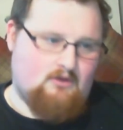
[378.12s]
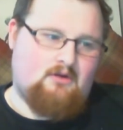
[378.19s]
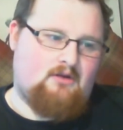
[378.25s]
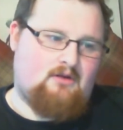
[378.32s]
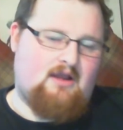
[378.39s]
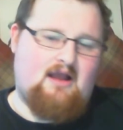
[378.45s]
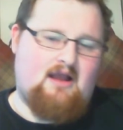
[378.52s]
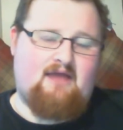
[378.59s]

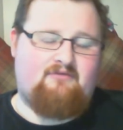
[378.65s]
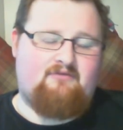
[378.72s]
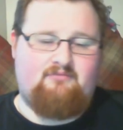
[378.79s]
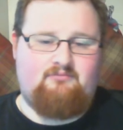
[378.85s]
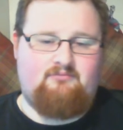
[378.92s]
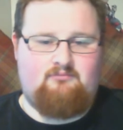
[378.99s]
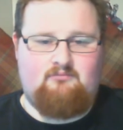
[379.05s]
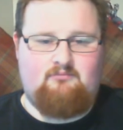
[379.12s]
You can't have
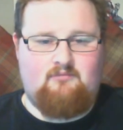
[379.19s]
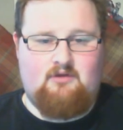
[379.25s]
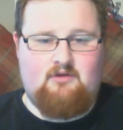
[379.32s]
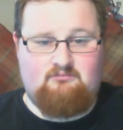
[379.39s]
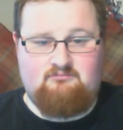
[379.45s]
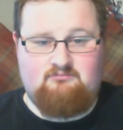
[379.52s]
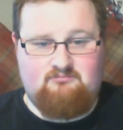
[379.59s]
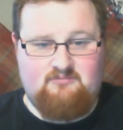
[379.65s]

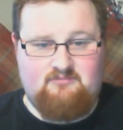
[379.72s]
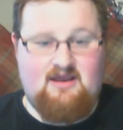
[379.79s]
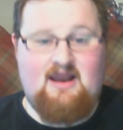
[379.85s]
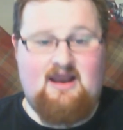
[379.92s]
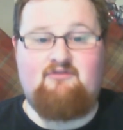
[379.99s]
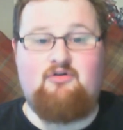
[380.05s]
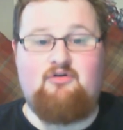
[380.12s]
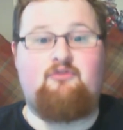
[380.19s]

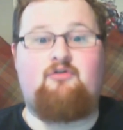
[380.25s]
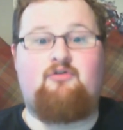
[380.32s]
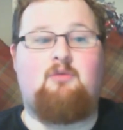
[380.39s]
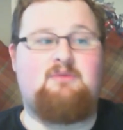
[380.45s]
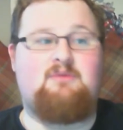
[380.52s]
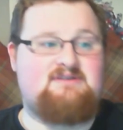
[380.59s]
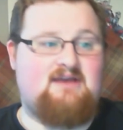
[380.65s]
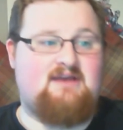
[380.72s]
enough
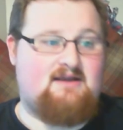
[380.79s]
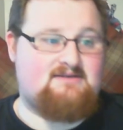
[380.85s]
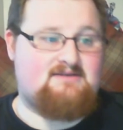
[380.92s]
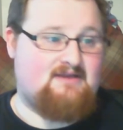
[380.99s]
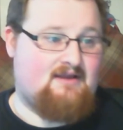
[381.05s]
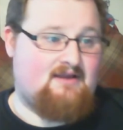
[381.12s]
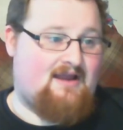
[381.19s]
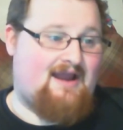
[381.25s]
Commissars,
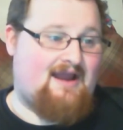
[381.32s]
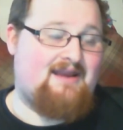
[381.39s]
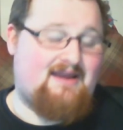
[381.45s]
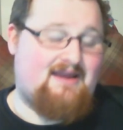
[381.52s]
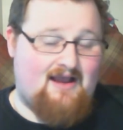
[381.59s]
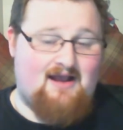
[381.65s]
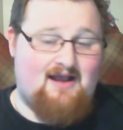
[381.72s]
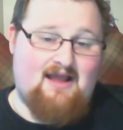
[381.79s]
and you
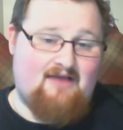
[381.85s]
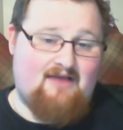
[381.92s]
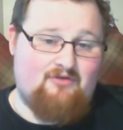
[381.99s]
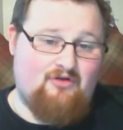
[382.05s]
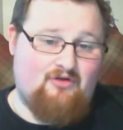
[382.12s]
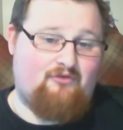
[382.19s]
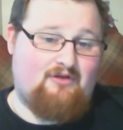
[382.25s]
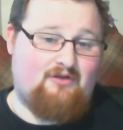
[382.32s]
can't have
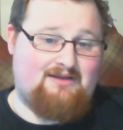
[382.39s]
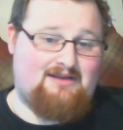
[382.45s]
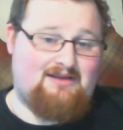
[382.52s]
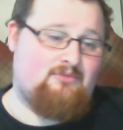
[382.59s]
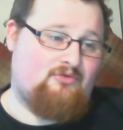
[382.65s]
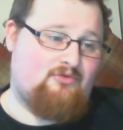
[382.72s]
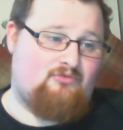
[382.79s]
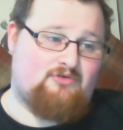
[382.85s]
enough
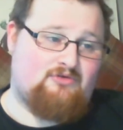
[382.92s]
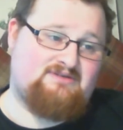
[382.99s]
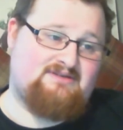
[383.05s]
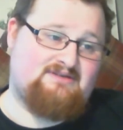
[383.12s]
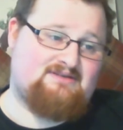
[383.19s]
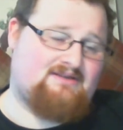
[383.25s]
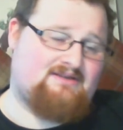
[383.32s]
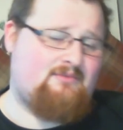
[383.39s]
Lehman
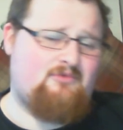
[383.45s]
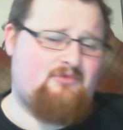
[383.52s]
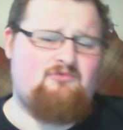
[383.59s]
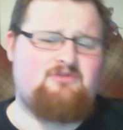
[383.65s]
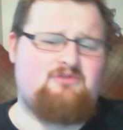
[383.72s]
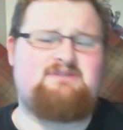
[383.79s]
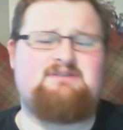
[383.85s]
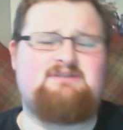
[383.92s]
Russes. Lehman
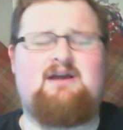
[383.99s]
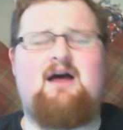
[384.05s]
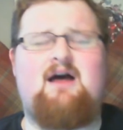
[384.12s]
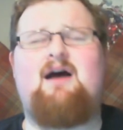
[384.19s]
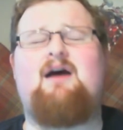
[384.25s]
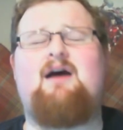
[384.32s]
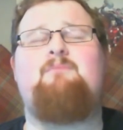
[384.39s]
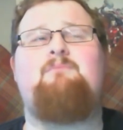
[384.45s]
Russes
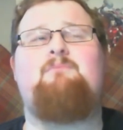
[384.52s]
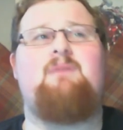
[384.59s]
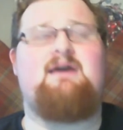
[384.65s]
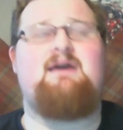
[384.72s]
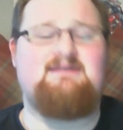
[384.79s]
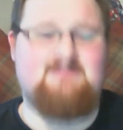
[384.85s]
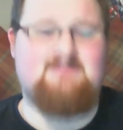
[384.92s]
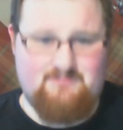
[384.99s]
are
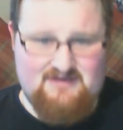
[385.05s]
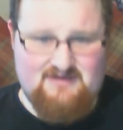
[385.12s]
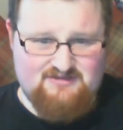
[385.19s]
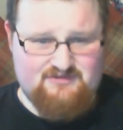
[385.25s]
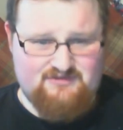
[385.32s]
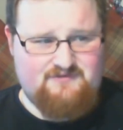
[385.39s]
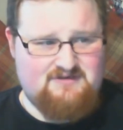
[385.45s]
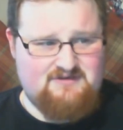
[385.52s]
amazing. Being
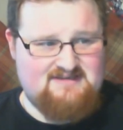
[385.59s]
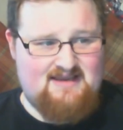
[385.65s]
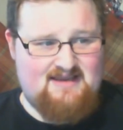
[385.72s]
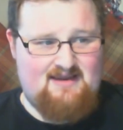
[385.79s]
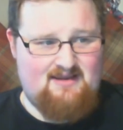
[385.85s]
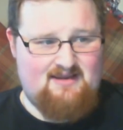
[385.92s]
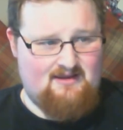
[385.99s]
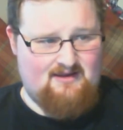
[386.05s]
toughness
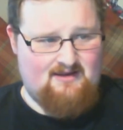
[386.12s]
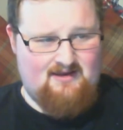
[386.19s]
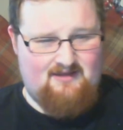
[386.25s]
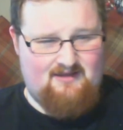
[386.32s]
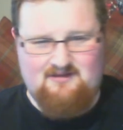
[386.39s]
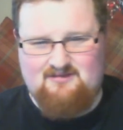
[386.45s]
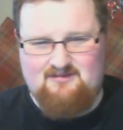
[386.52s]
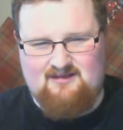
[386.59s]
8,
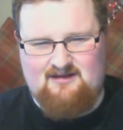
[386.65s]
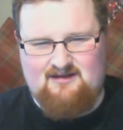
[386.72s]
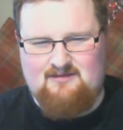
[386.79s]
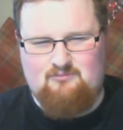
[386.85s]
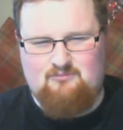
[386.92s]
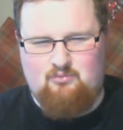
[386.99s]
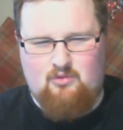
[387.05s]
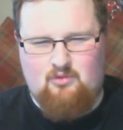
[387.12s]
I think they're like
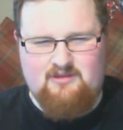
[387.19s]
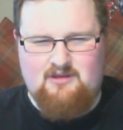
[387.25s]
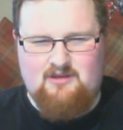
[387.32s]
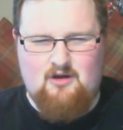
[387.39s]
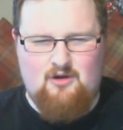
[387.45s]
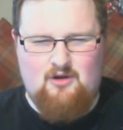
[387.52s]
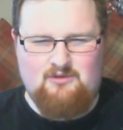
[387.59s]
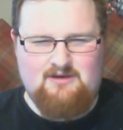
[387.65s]
one of the
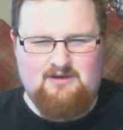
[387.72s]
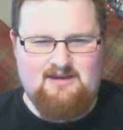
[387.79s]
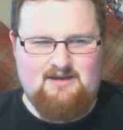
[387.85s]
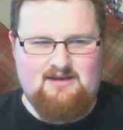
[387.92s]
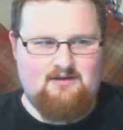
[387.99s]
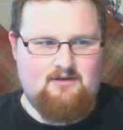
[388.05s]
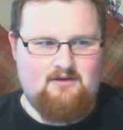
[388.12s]
only